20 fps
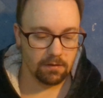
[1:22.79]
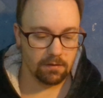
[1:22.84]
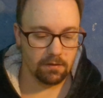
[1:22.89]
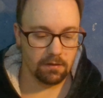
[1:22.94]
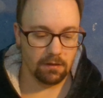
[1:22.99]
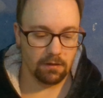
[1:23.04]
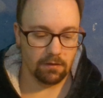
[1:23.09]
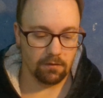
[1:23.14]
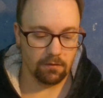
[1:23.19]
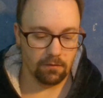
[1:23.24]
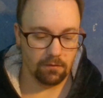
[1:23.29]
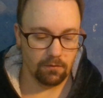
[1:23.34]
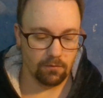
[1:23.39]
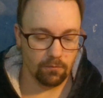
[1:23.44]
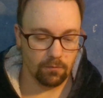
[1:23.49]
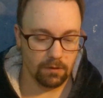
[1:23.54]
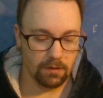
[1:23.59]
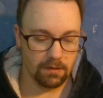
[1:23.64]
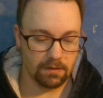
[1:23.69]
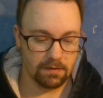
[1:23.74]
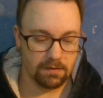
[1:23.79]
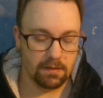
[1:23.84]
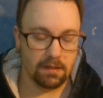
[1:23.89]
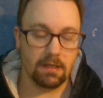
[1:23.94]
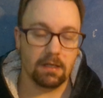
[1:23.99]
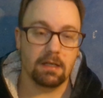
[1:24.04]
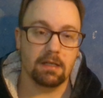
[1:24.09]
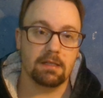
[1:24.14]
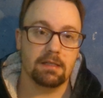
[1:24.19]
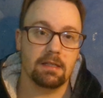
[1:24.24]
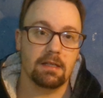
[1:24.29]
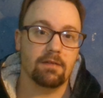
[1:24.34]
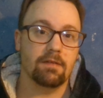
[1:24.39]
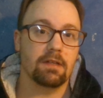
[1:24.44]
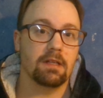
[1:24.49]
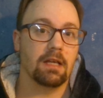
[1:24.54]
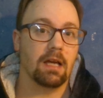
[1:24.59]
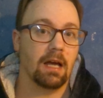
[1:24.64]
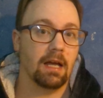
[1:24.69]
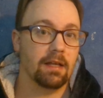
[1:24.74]
The other was uh,
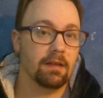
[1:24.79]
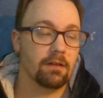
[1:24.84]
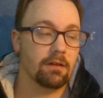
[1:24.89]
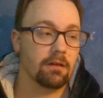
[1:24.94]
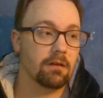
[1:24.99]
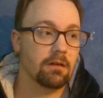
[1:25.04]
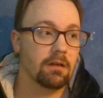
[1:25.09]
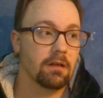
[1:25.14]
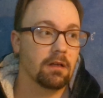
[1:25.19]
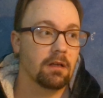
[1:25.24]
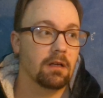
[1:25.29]
David Giler,